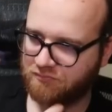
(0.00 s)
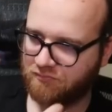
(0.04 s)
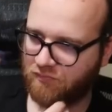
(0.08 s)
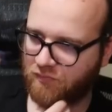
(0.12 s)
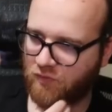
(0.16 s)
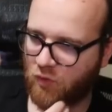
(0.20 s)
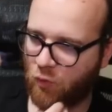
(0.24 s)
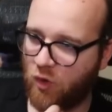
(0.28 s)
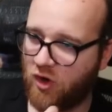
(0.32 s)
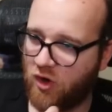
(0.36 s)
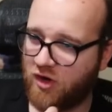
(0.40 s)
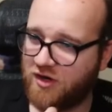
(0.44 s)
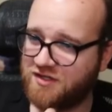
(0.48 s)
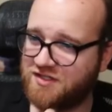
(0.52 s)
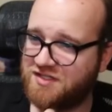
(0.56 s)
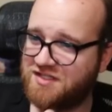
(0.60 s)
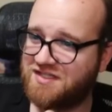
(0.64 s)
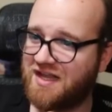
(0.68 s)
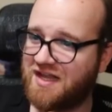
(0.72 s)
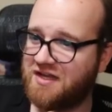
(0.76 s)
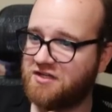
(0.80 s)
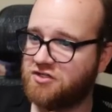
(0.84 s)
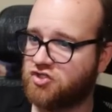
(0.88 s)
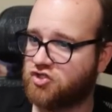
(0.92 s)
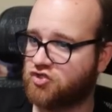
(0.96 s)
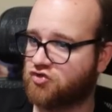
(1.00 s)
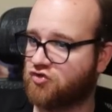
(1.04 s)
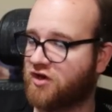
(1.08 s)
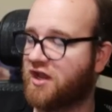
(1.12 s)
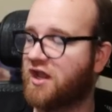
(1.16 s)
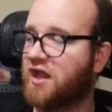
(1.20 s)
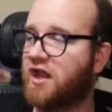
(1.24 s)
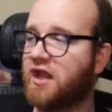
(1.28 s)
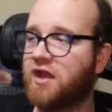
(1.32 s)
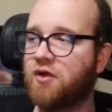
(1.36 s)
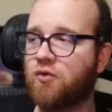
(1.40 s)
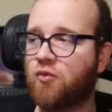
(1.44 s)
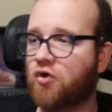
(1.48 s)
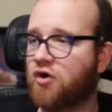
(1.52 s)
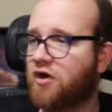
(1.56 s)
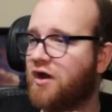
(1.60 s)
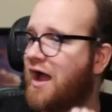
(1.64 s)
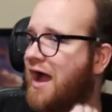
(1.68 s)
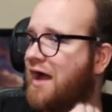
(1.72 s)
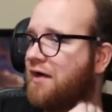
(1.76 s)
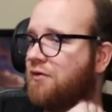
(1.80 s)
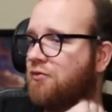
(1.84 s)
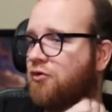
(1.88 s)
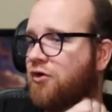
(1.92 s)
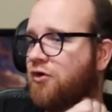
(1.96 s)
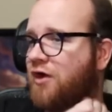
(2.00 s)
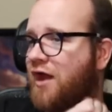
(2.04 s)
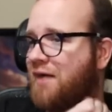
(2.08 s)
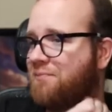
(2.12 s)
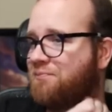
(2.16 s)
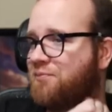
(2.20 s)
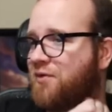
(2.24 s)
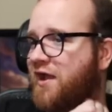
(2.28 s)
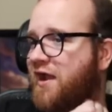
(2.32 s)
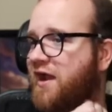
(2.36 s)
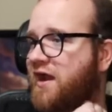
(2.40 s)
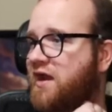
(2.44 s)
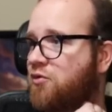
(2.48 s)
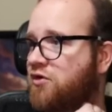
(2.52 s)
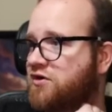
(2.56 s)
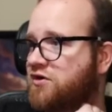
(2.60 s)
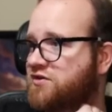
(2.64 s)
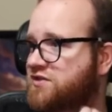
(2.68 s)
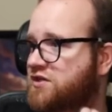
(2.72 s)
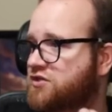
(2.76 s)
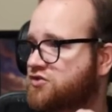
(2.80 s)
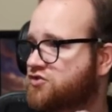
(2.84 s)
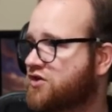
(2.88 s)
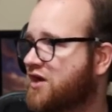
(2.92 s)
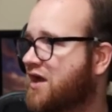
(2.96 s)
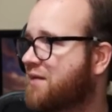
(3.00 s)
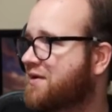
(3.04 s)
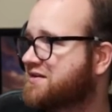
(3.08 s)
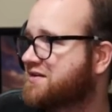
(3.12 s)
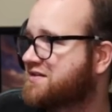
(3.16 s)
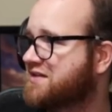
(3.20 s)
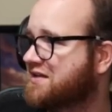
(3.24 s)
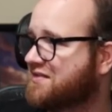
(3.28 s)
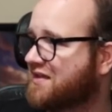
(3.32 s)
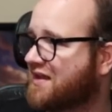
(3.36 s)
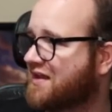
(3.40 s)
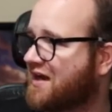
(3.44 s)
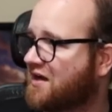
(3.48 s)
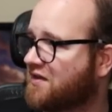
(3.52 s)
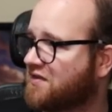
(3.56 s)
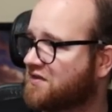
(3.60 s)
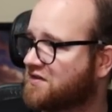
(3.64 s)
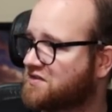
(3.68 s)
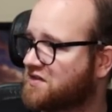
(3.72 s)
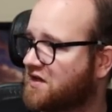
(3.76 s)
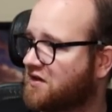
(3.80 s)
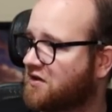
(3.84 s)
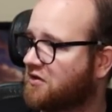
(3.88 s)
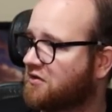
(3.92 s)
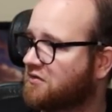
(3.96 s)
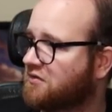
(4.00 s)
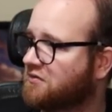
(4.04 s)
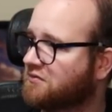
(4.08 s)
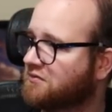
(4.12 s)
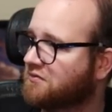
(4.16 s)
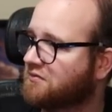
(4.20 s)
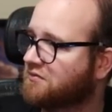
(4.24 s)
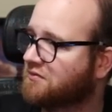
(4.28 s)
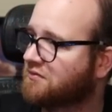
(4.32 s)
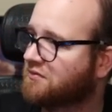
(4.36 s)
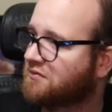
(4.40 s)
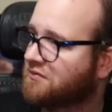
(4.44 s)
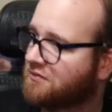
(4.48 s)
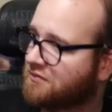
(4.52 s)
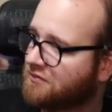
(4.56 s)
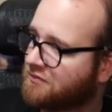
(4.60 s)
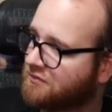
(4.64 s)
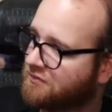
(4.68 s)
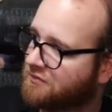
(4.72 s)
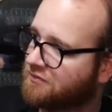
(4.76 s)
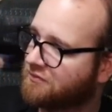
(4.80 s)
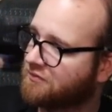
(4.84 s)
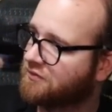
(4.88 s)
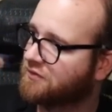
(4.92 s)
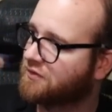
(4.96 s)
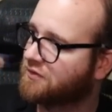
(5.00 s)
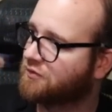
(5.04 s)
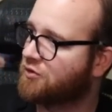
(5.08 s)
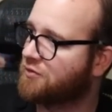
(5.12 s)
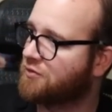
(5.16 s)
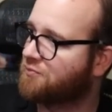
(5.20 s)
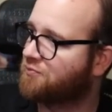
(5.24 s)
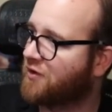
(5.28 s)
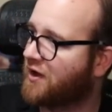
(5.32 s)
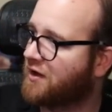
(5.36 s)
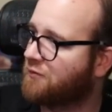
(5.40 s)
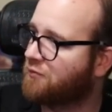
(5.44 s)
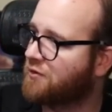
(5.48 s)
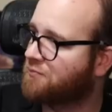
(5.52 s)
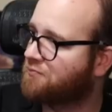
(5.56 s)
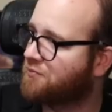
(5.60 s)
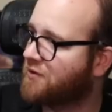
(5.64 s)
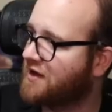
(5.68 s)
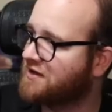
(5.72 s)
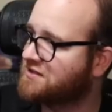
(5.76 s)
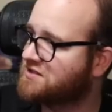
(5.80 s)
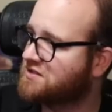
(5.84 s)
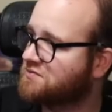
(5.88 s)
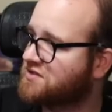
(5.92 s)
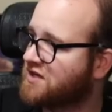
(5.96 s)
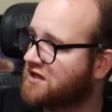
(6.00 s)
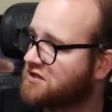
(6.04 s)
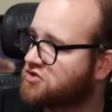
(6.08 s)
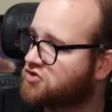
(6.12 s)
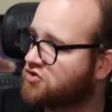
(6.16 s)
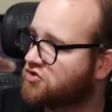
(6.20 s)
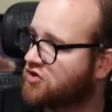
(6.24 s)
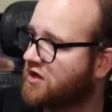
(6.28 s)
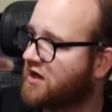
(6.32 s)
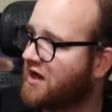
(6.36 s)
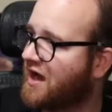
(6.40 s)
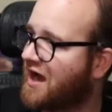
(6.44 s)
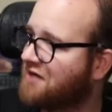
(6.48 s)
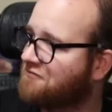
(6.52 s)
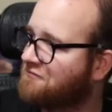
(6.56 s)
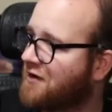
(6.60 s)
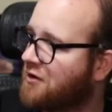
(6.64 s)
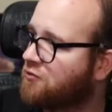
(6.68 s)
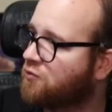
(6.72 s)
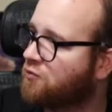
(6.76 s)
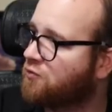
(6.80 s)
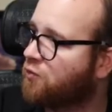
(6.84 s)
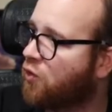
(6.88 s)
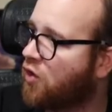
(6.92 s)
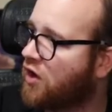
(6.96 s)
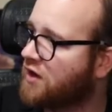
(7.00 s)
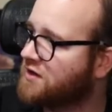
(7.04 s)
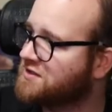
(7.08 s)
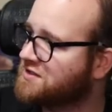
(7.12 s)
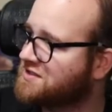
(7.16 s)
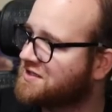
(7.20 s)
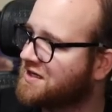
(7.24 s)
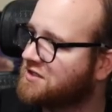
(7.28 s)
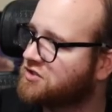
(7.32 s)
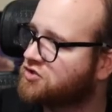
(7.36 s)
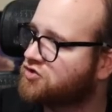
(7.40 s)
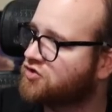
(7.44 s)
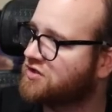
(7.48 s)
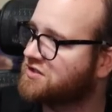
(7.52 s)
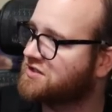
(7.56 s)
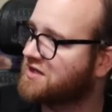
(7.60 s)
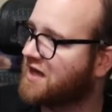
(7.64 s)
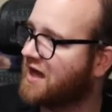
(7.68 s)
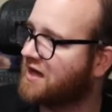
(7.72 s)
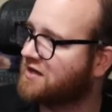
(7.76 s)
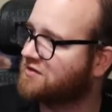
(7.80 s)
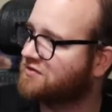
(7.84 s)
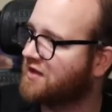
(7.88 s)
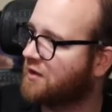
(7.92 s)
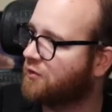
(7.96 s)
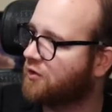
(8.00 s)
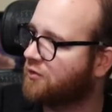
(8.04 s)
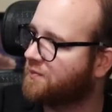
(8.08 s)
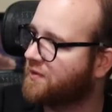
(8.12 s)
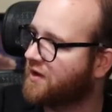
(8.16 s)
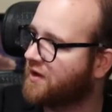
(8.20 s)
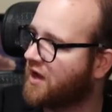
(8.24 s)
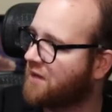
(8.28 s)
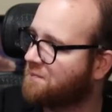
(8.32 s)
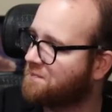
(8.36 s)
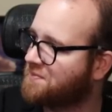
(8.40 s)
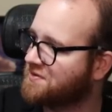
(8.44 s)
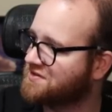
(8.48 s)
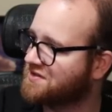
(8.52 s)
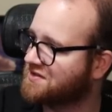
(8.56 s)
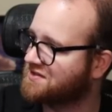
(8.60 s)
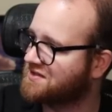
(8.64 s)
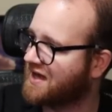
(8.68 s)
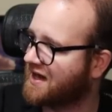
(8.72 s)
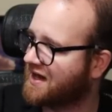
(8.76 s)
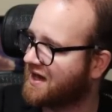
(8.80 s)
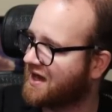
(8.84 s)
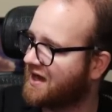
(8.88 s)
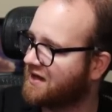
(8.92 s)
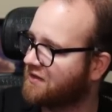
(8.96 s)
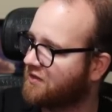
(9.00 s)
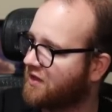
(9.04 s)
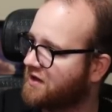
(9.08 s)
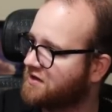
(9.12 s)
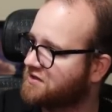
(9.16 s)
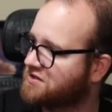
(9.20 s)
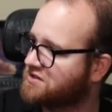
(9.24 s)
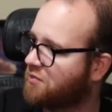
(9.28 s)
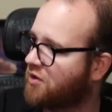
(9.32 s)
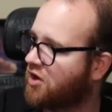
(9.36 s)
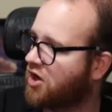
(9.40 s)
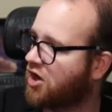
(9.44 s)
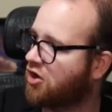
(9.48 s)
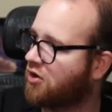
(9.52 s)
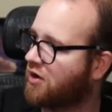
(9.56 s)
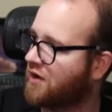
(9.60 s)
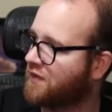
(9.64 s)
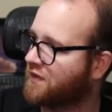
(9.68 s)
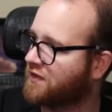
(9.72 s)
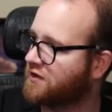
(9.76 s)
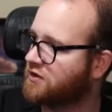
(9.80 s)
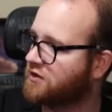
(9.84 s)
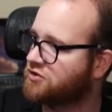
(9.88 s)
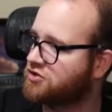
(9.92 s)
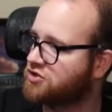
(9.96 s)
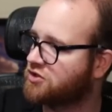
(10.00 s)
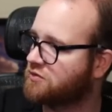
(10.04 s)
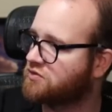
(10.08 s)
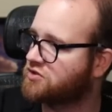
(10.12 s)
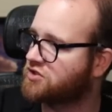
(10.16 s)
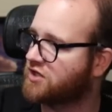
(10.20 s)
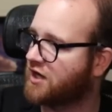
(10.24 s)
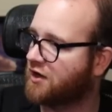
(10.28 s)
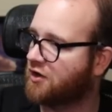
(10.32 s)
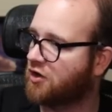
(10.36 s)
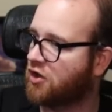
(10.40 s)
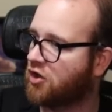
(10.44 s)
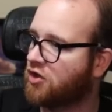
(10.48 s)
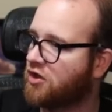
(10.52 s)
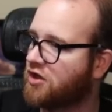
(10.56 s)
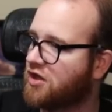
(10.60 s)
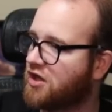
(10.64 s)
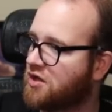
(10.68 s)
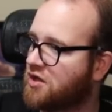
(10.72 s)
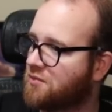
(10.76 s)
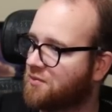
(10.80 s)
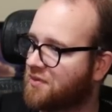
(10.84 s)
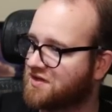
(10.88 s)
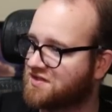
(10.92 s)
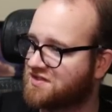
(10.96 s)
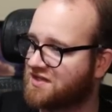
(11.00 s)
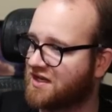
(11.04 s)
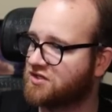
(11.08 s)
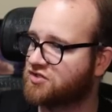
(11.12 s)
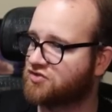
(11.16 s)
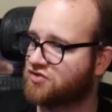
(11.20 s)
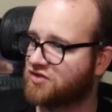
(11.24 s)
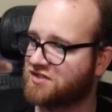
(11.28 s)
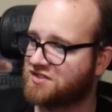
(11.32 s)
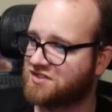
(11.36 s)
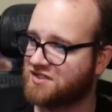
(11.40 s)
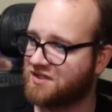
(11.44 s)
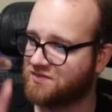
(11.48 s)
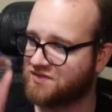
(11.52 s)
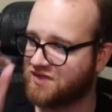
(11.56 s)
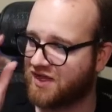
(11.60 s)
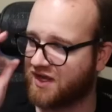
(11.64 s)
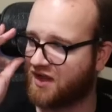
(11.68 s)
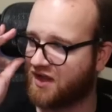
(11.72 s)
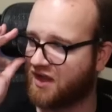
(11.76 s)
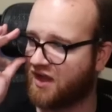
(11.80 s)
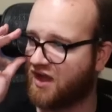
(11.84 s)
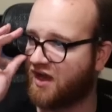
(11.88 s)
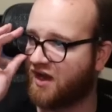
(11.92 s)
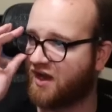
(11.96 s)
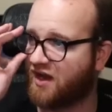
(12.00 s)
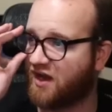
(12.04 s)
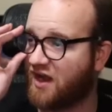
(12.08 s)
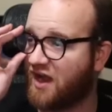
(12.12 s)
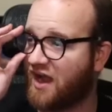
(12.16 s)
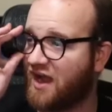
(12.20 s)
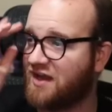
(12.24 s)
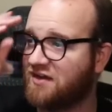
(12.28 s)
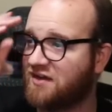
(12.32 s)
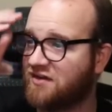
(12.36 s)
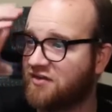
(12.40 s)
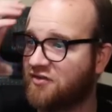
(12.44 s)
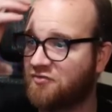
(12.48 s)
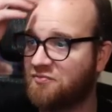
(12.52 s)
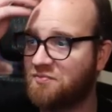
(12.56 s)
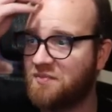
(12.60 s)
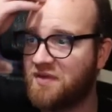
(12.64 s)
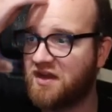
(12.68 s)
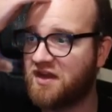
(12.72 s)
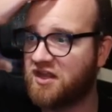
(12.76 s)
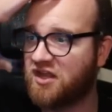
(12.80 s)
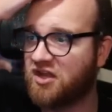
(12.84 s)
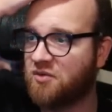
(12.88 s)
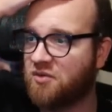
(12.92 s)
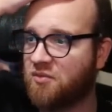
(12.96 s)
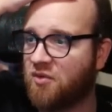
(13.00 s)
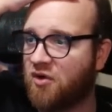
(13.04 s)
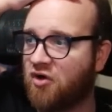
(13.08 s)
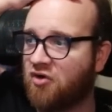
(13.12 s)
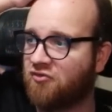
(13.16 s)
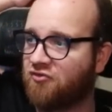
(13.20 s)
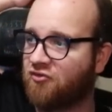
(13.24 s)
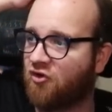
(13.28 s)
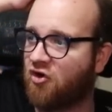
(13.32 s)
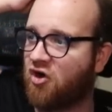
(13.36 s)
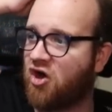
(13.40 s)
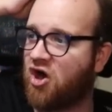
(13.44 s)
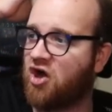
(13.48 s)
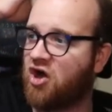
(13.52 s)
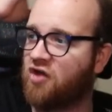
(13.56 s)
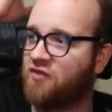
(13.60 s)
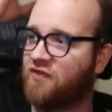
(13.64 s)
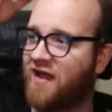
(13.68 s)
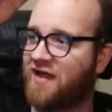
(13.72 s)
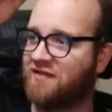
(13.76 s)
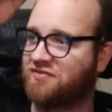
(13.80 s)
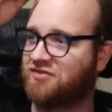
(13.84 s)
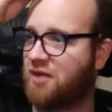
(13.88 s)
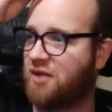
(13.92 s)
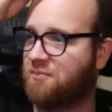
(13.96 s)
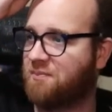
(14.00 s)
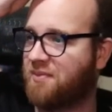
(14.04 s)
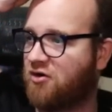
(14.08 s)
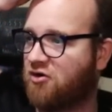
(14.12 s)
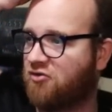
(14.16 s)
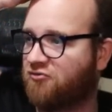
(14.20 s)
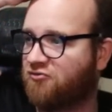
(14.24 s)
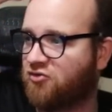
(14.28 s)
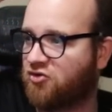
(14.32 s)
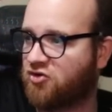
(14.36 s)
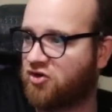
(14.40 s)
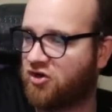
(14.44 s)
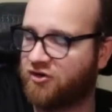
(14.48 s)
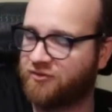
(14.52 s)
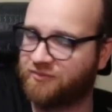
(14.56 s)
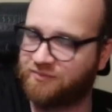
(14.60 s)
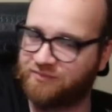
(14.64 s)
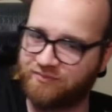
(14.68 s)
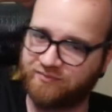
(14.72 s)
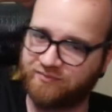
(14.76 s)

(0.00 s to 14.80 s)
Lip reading: Where is Sentry? We're not playing any more Sentry. I'm gonna take that out of the title. We played some Sentry. I found one Sentry deck that will be up as a deck highlight tomorrow on the YouTube channel, but Sentry seems like a kind of medium overall, not that powerful card.